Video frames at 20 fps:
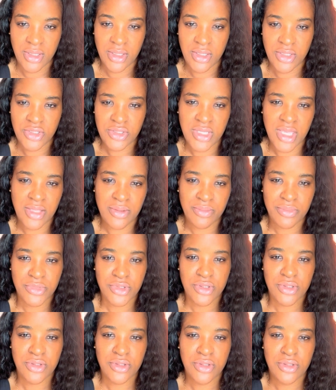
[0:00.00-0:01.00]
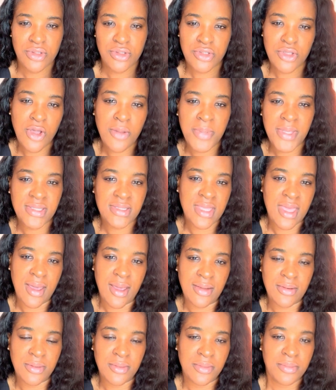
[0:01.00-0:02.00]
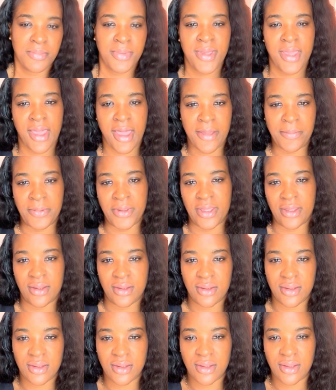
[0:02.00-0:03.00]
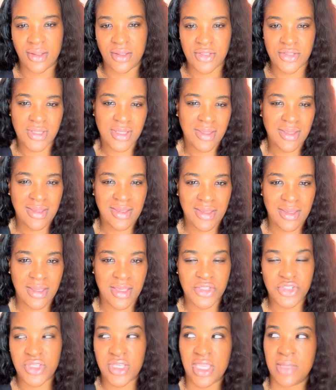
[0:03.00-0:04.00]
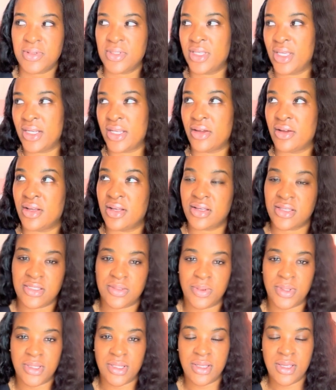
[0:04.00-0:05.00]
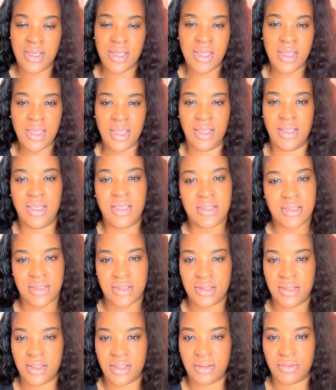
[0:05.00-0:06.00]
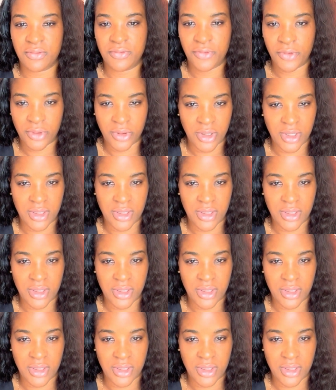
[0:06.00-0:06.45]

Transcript: She's like, don't be sad, be happy. And she's like, and she keeps looking at her husband, and he's just looking forward,